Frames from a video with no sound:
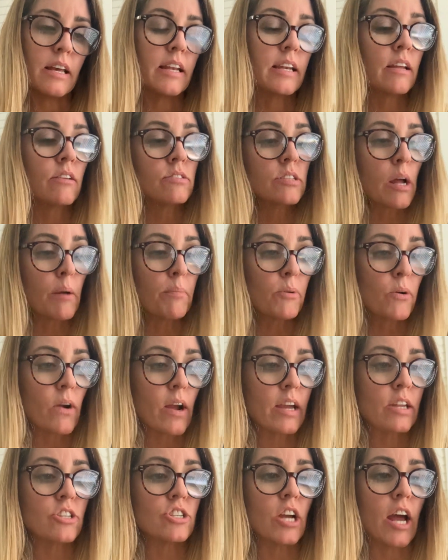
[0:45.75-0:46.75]
Now stop
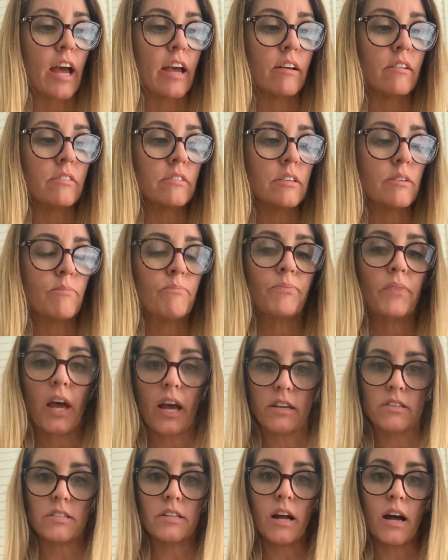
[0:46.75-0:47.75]
crying, child.
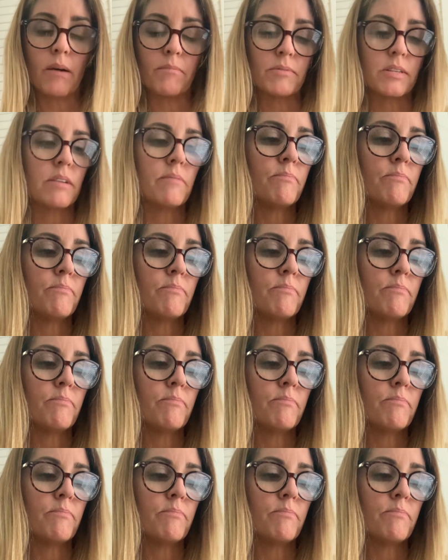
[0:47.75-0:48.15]
I stopped.